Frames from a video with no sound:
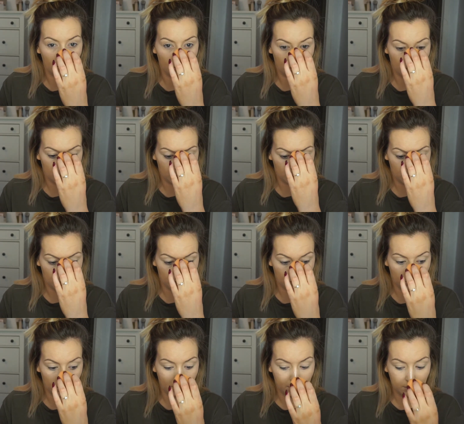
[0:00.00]

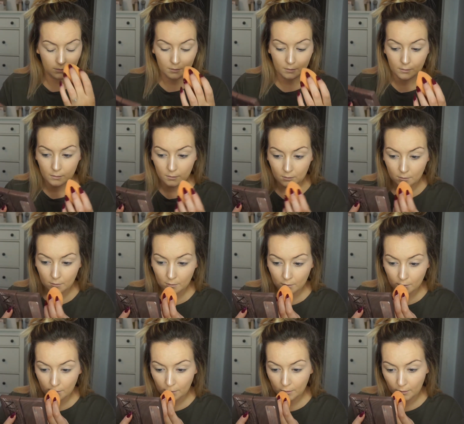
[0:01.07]

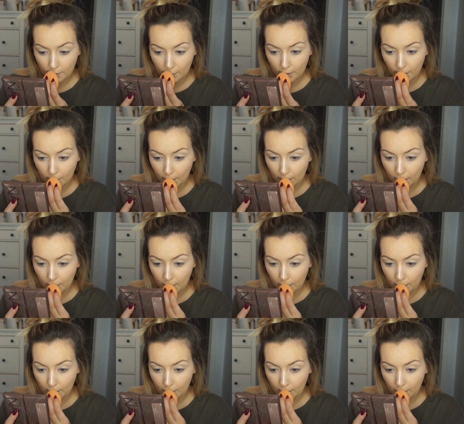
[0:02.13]
(silence)